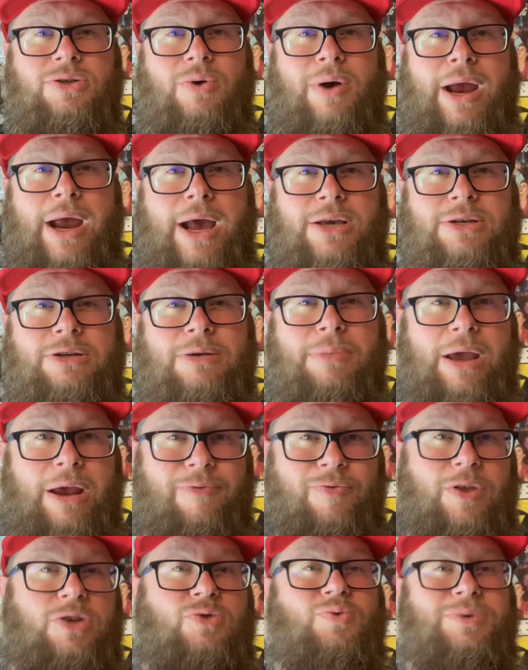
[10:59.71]
So I asked him, hey,
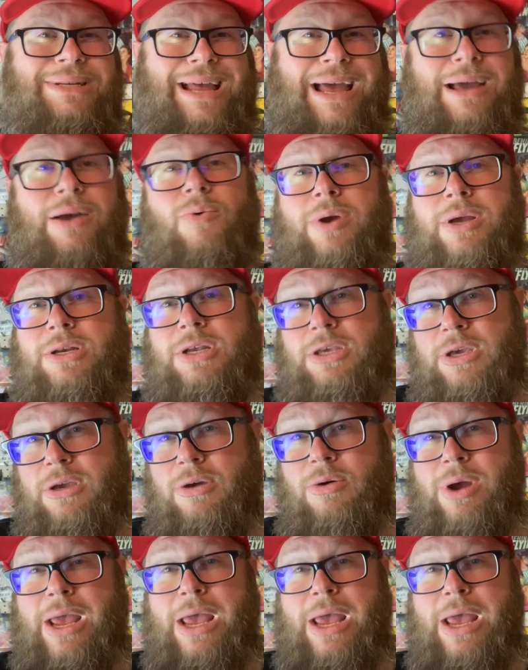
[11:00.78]
if this was not going to you,